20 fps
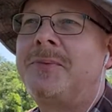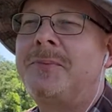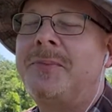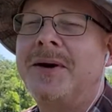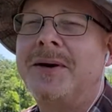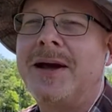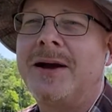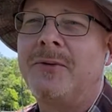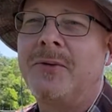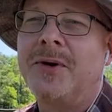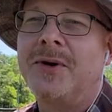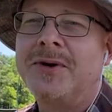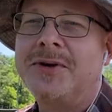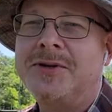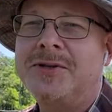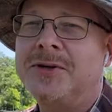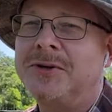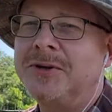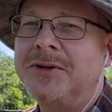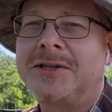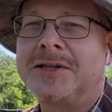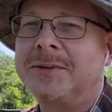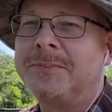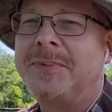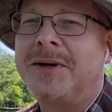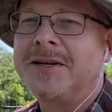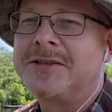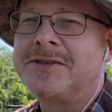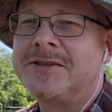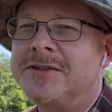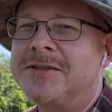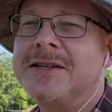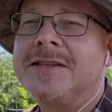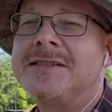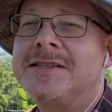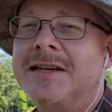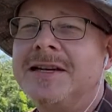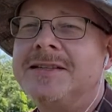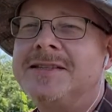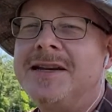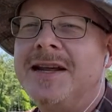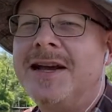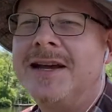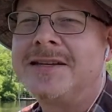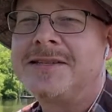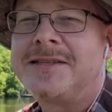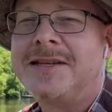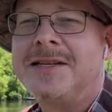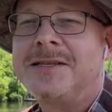but I warn you, don't look at the pictures. It's nasty. It's